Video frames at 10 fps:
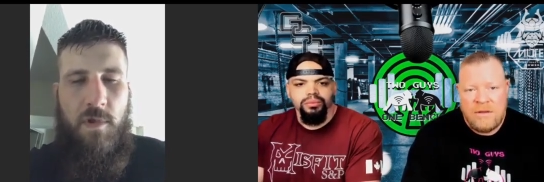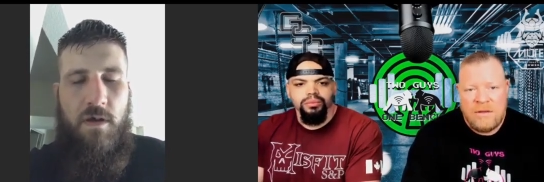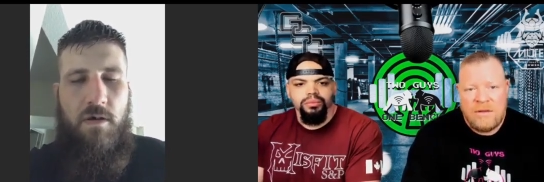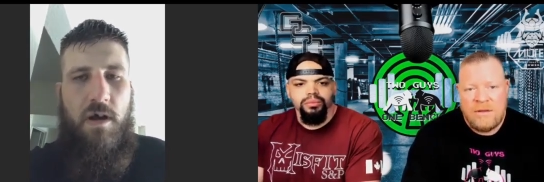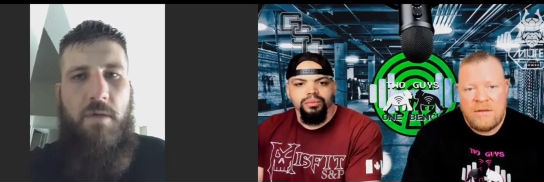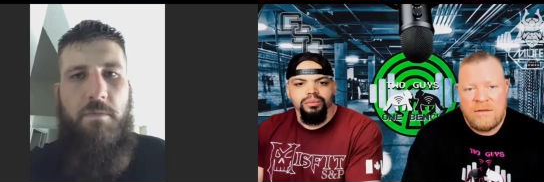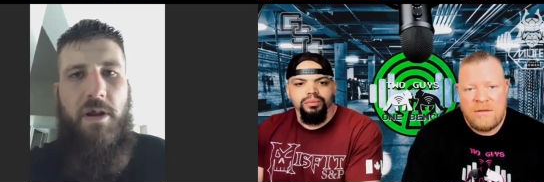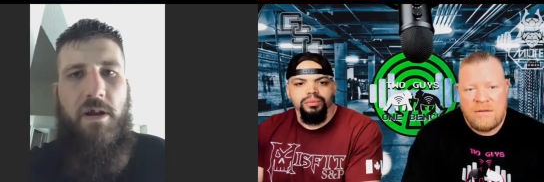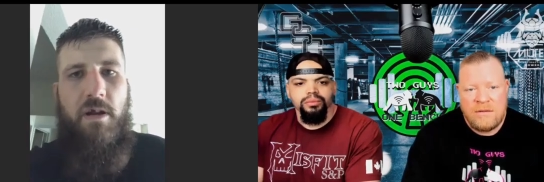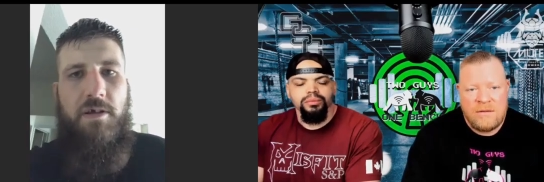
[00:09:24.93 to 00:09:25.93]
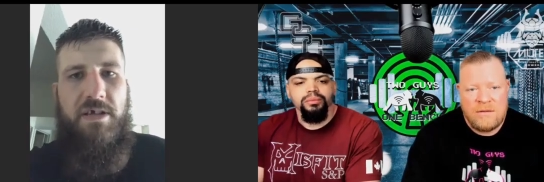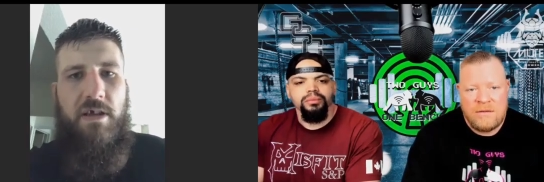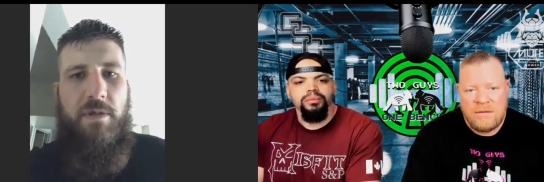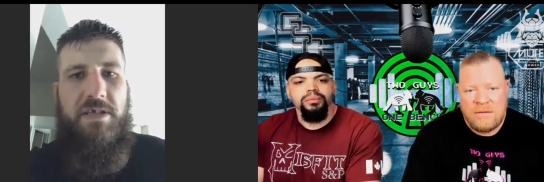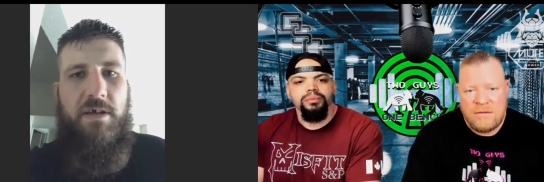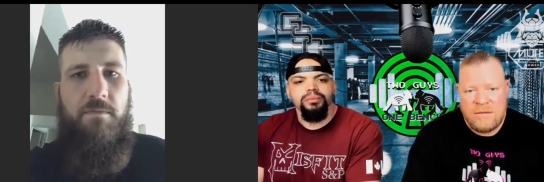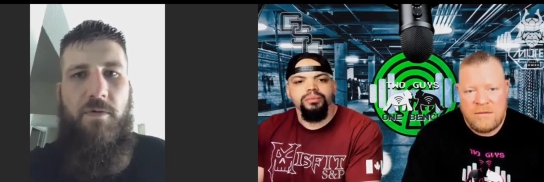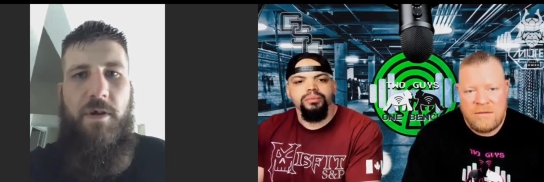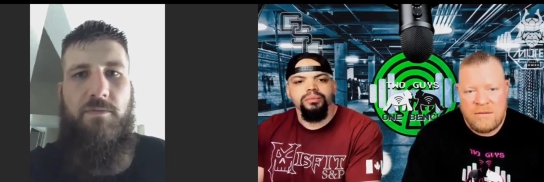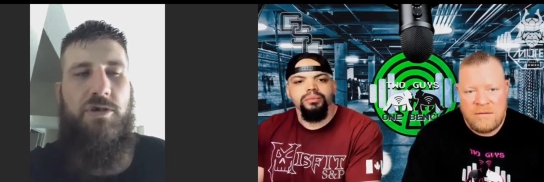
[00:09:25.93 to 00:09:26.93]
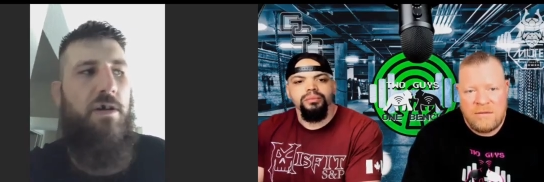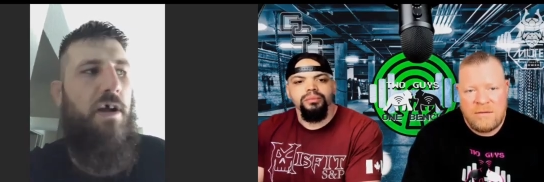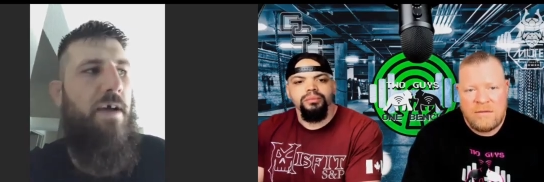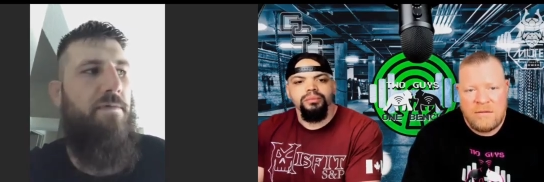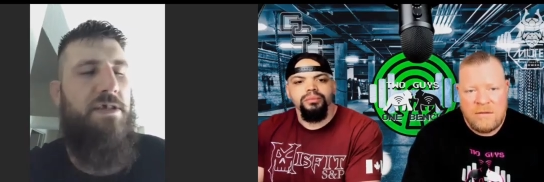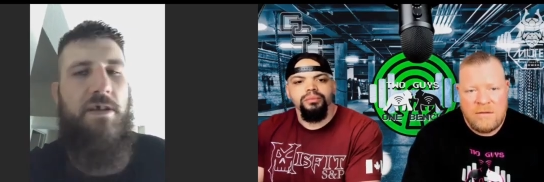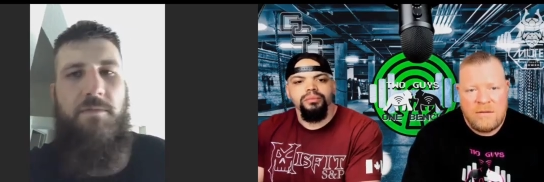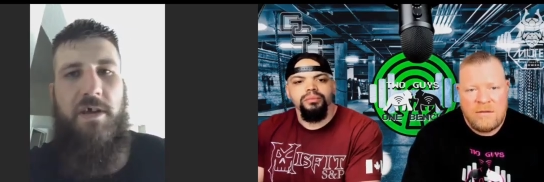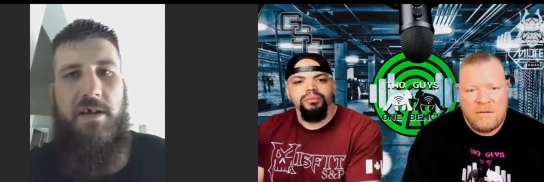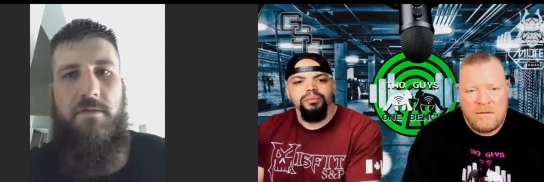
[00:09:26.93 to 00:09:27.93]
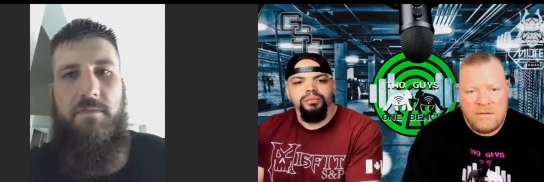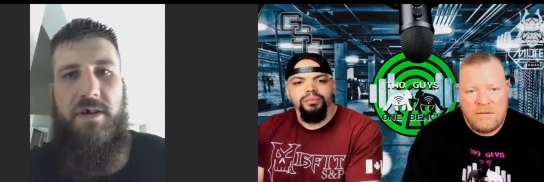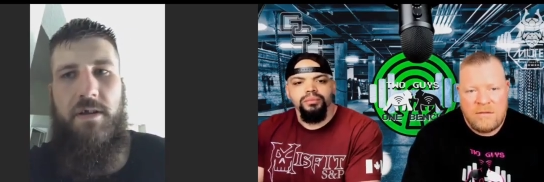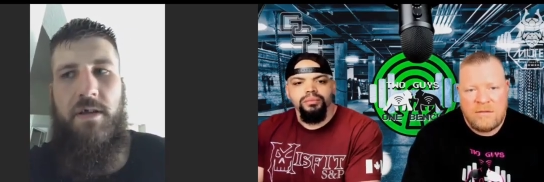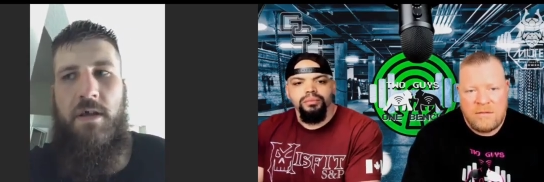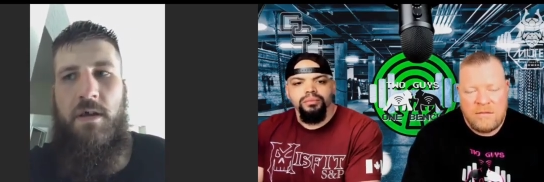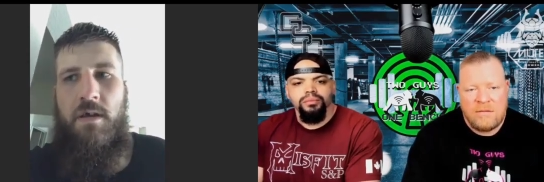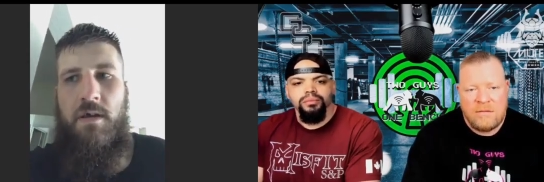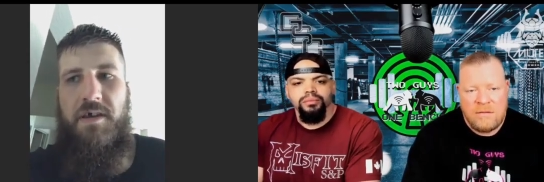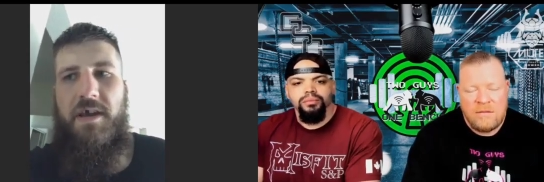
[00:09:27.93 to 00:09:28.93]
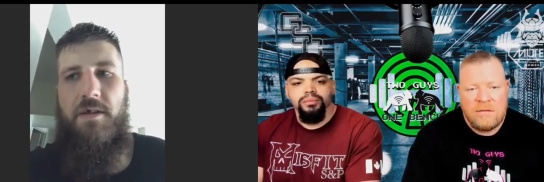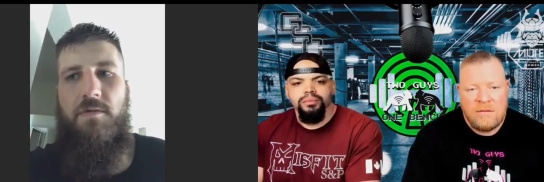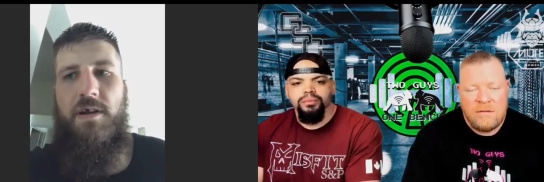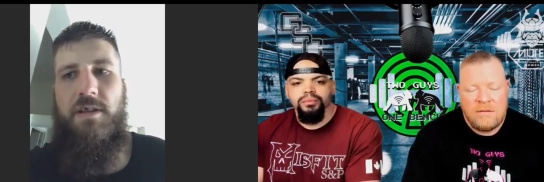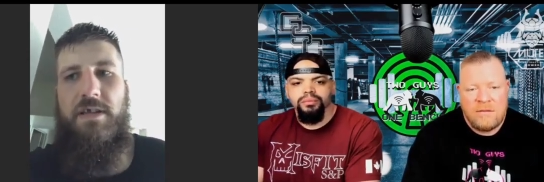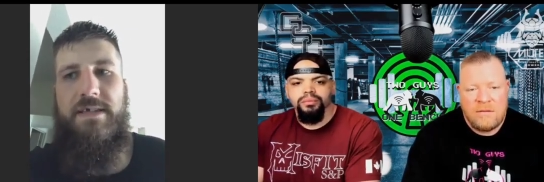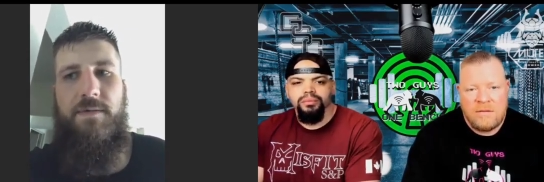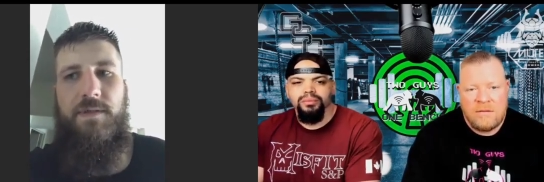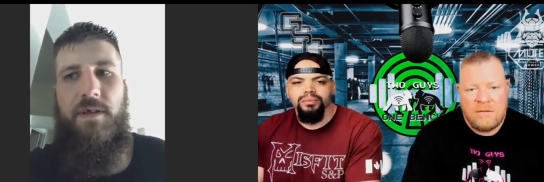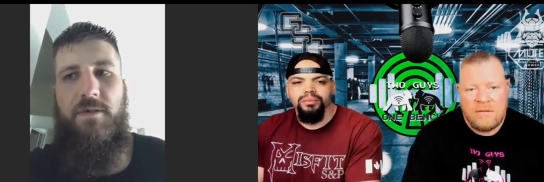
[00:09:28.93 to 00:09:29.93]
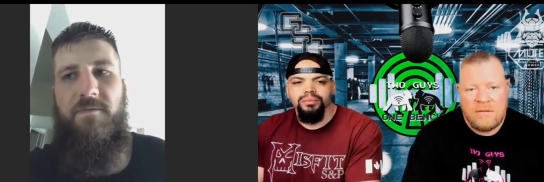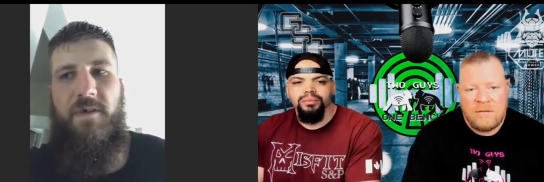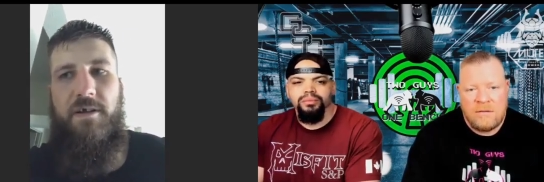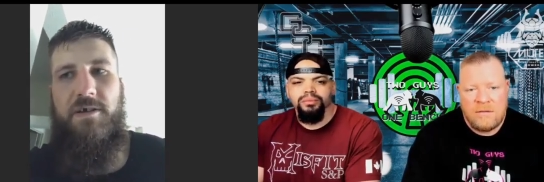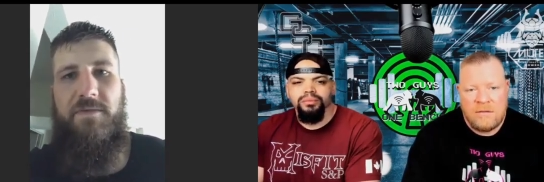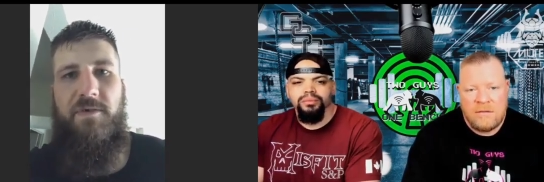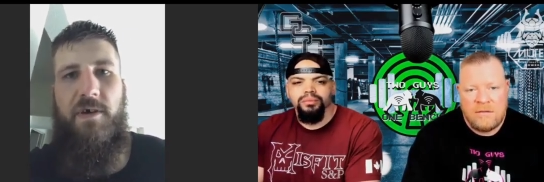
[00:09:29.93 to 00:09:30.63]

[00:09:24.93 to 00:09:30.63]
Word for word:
Speaker 1: Well, I mean, I'll see him at some point. I'm sure I haven't seen him yet, but yeah, you run into some of the other fighters if you